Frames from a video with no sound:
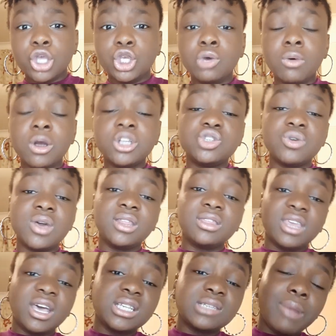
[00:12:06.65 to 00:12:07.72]
you are doing
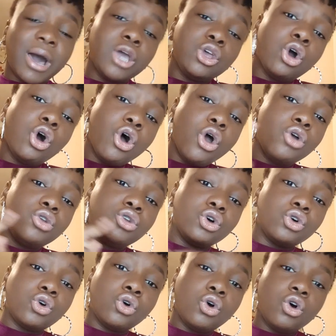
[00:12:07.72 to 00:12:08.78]
things by your own
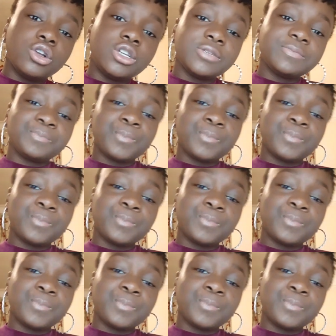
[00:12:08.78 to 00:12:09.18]
accord.